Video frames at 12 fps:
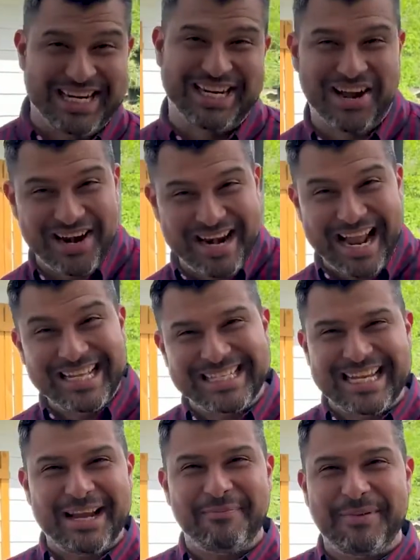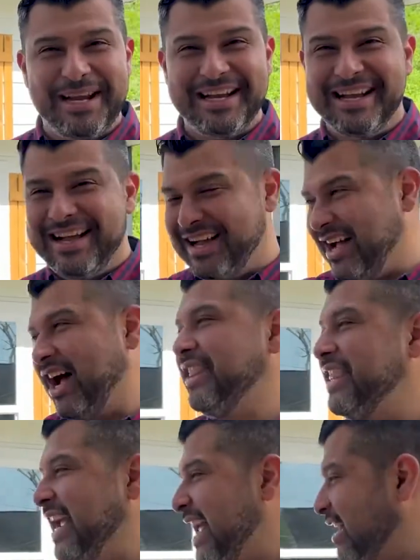done landscaping on
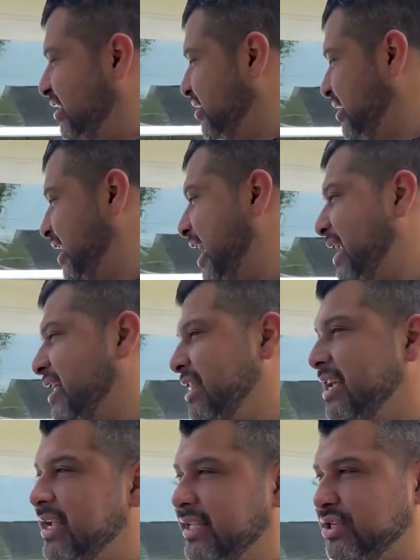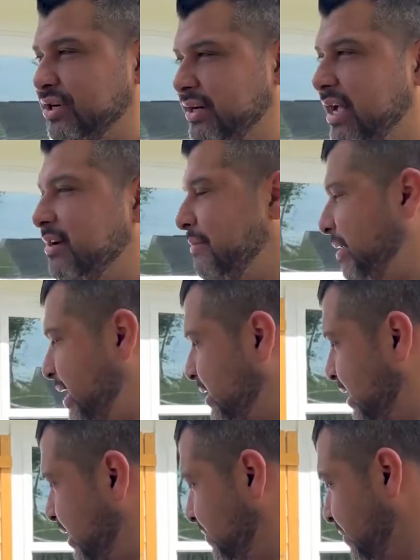the house, and I think it turned out
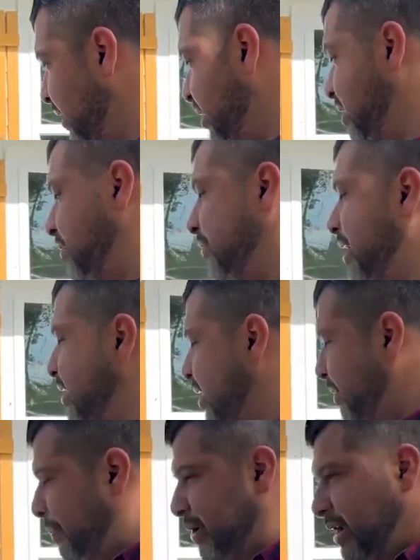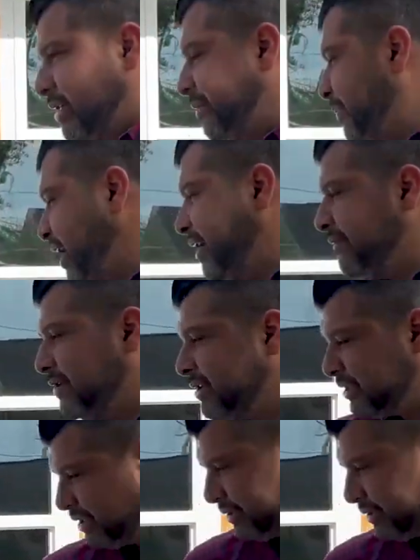amazing. We ended up putting the pavers,